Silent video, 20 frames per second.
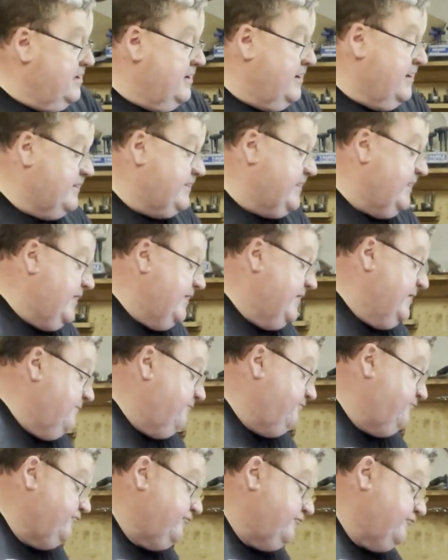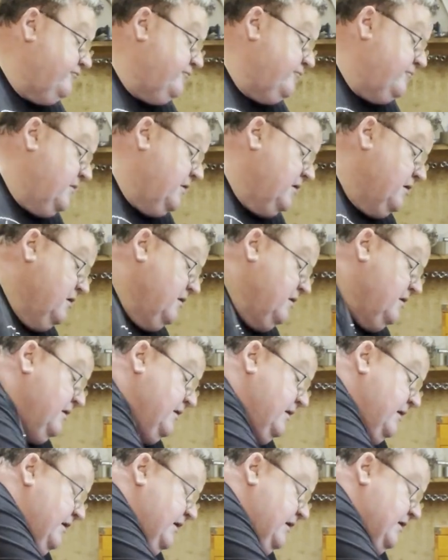Okay.
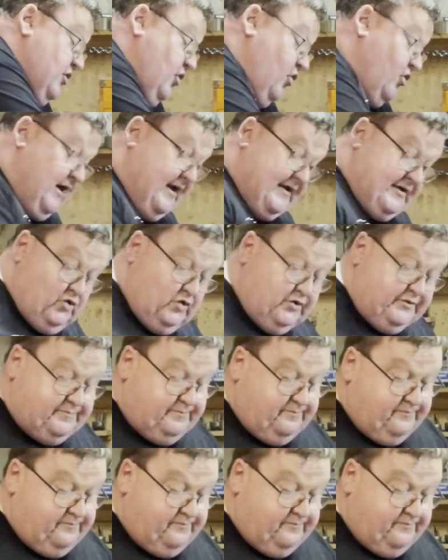I can call that good,